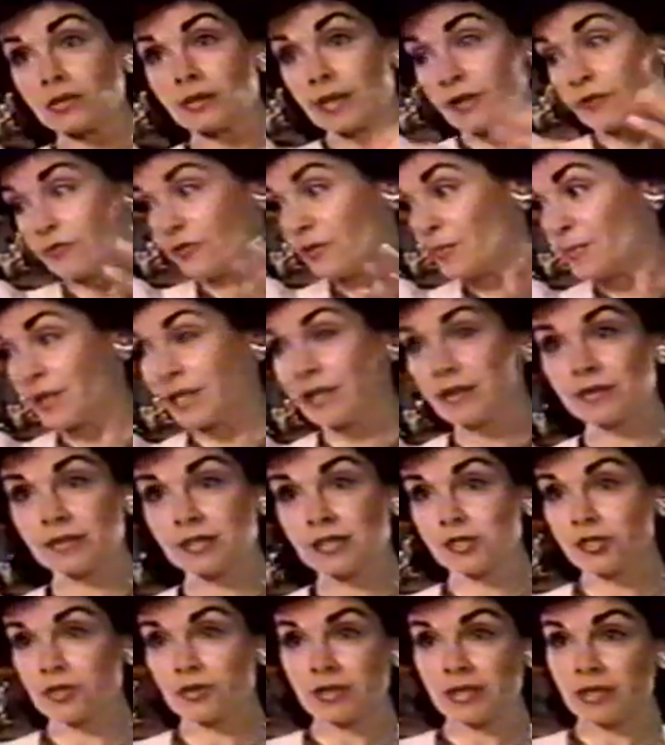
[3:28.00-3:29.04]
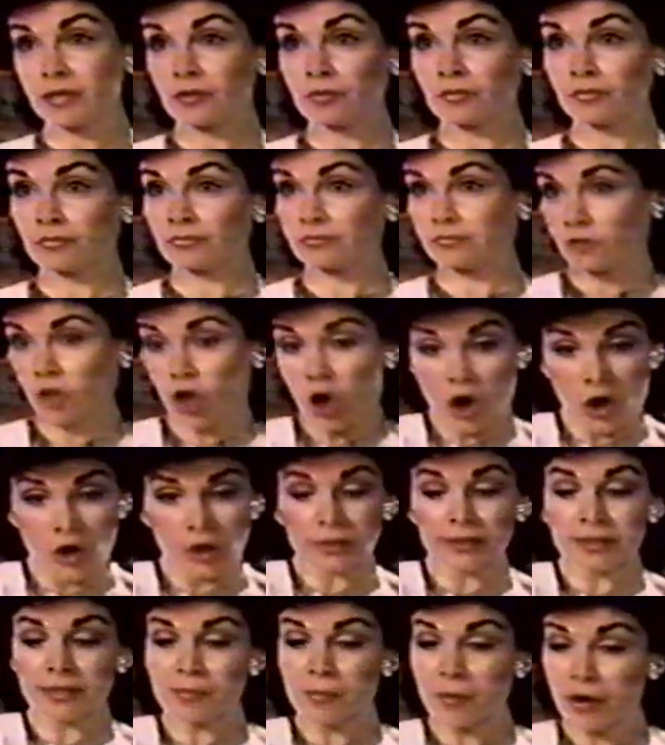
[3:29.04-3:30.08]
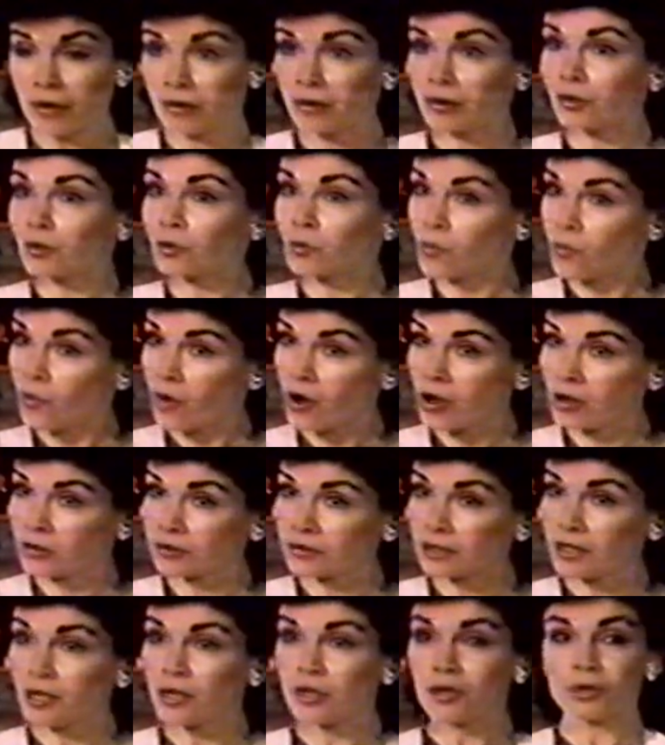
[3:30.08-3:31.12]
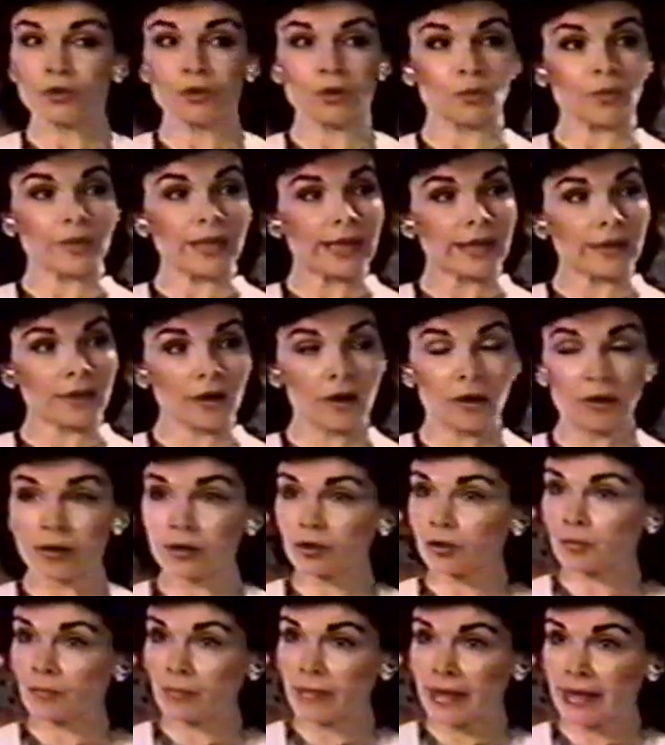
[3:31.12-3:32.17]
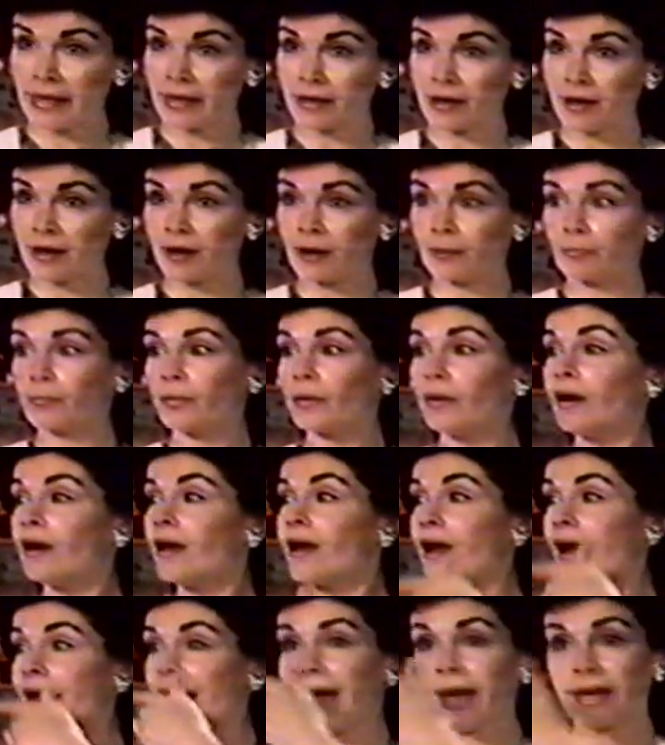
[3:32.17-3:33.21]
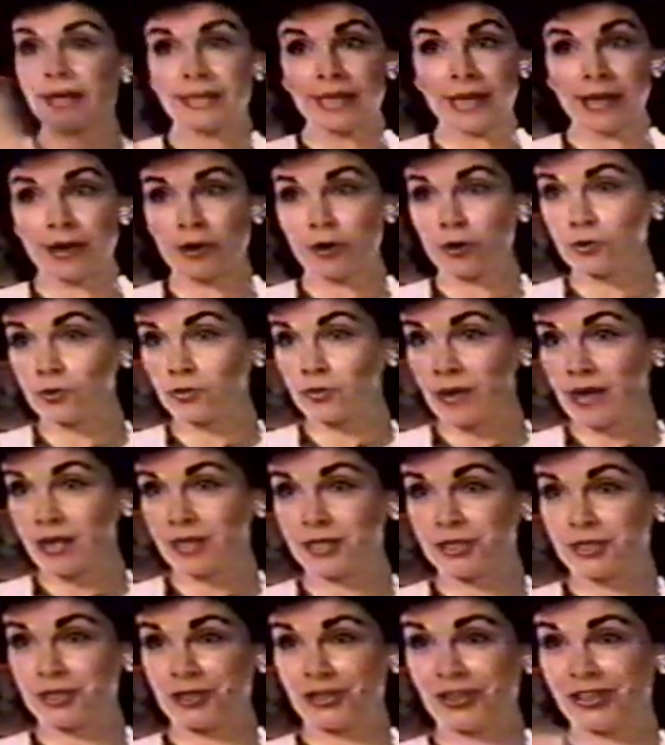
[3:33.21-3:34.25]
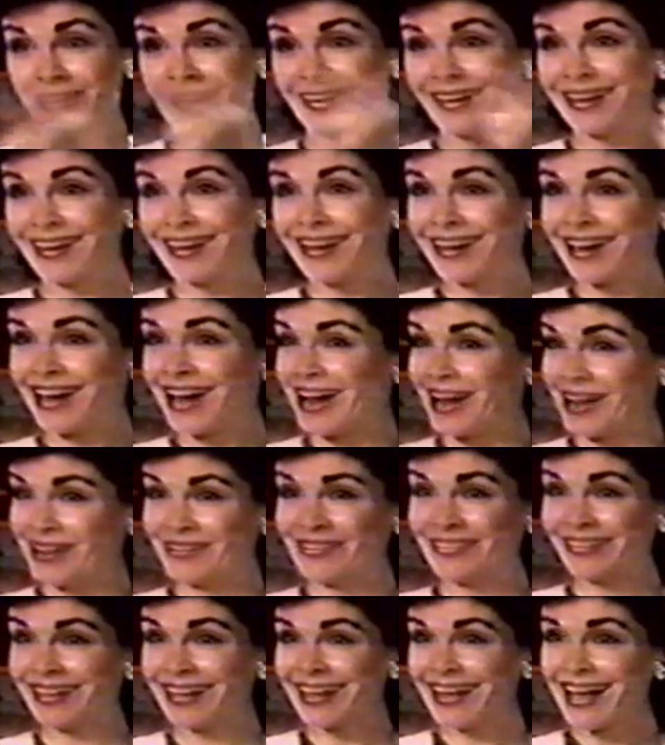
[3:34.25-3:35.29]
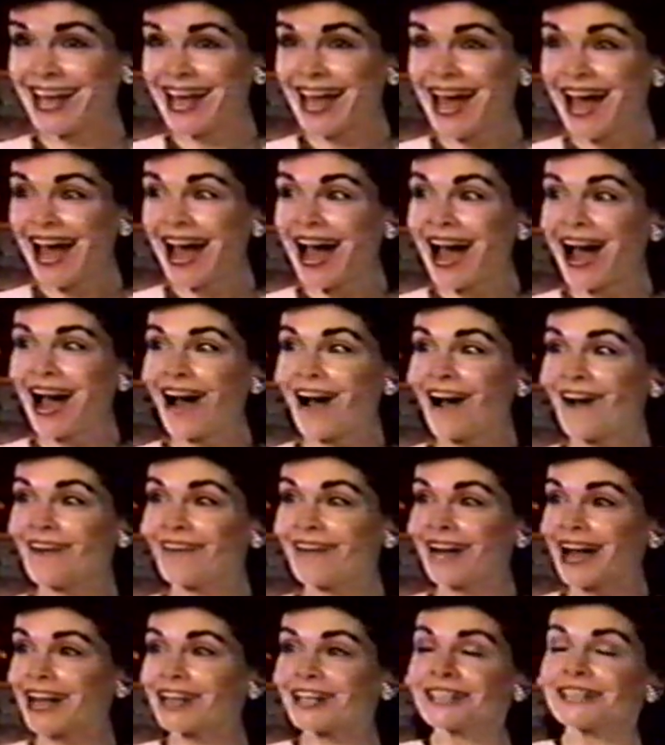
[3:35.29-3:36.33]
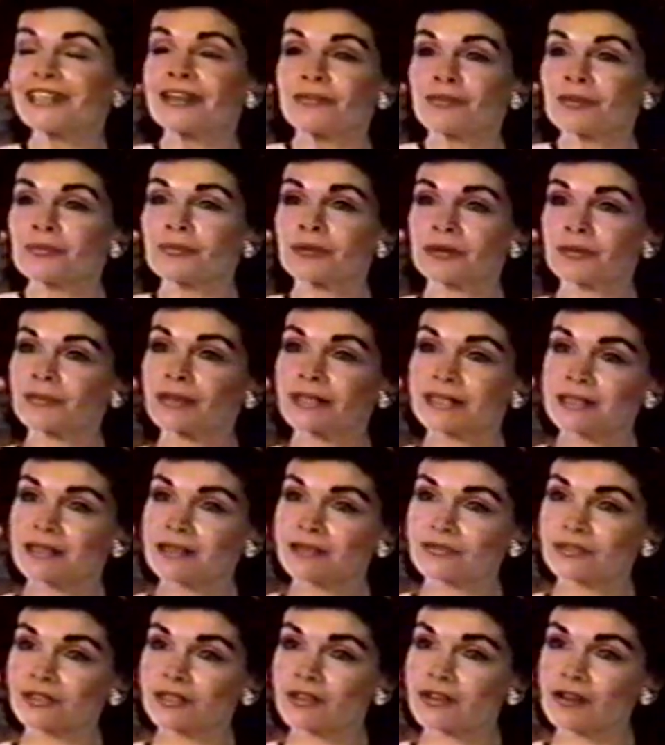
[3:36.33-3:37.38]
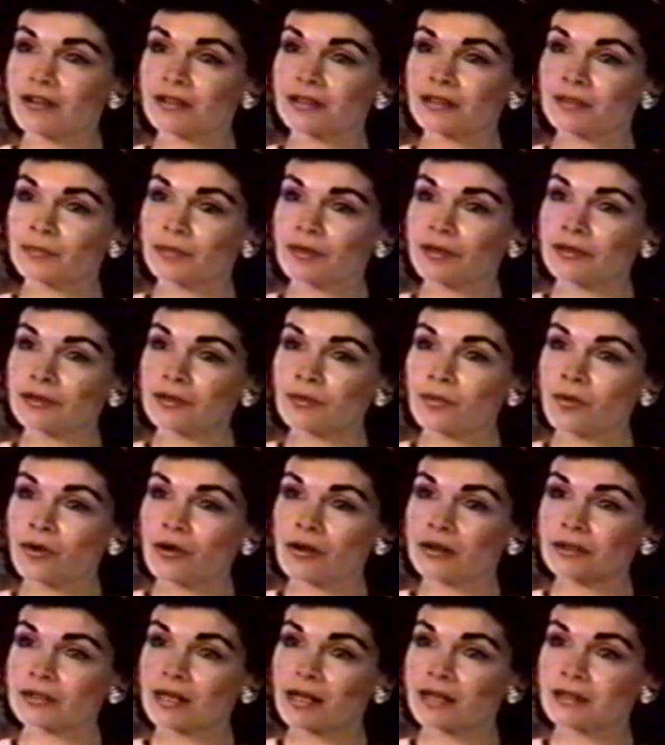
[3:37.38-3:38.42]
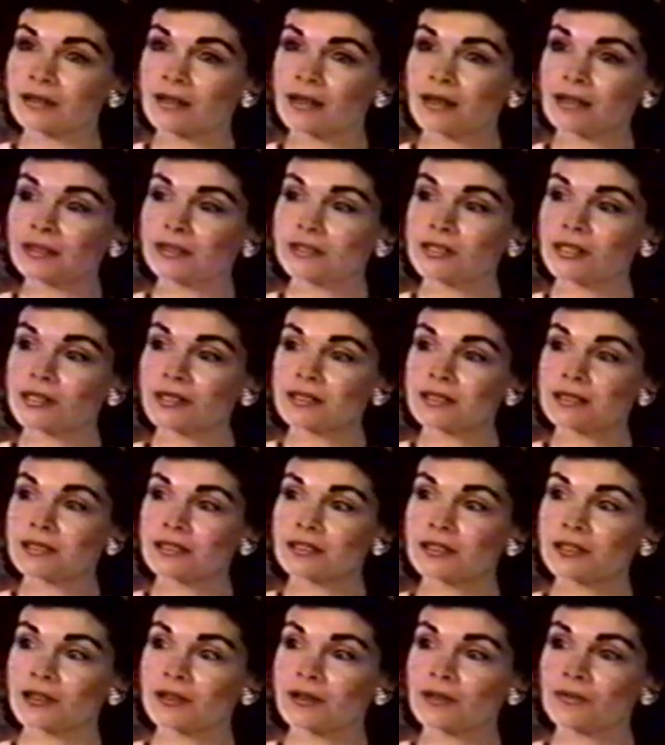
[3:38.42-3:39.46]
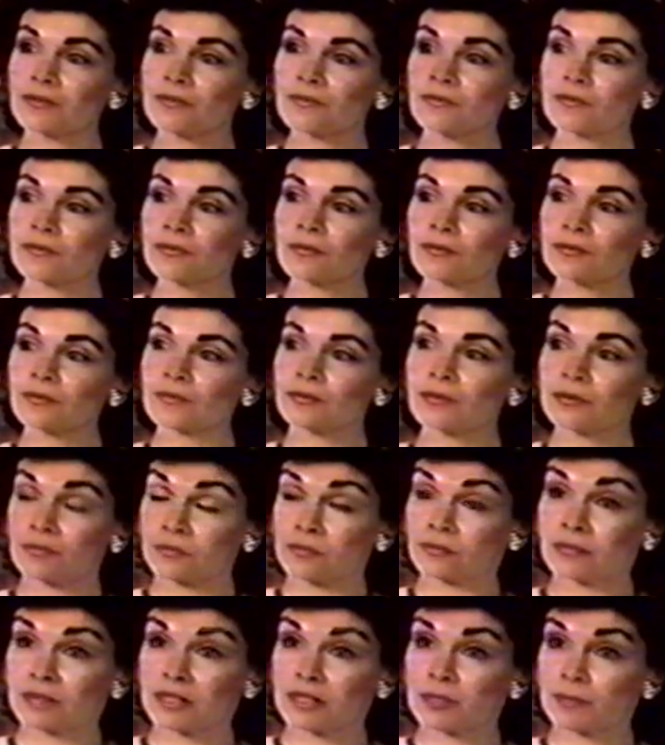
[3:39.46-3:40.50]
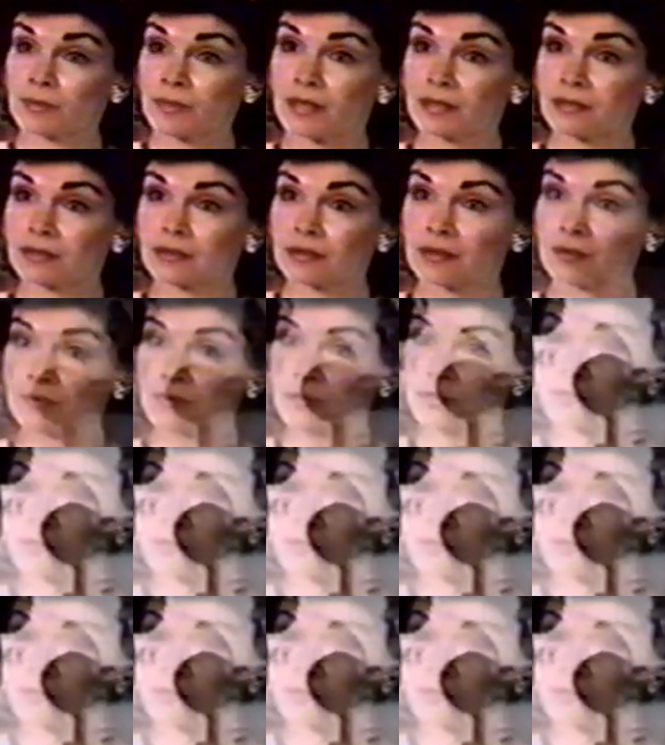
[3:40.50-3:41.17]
Walt. Everybody at the studio called him Uncle Walt. You know, we had Uncle Makeup, Aunt Hairdresser. I could never bring myself to call him Uncle Walt. I just respected